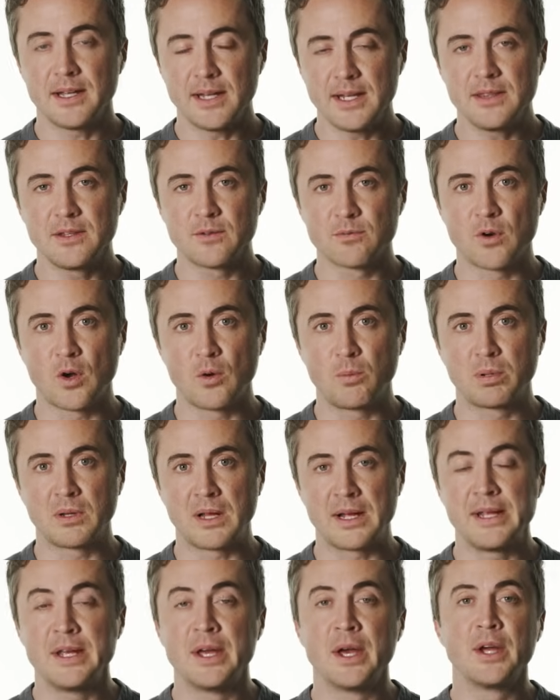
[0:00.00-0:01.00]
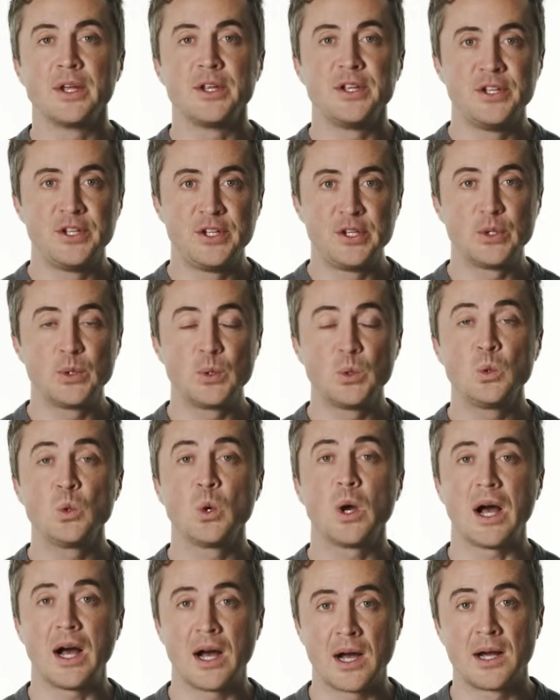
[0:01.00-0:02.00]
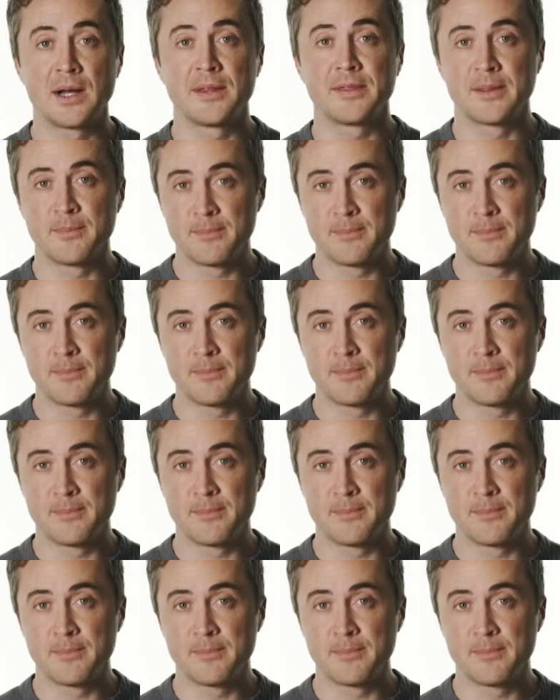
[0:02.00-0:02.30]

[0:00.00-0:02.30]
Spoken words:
in the roleplay, you are the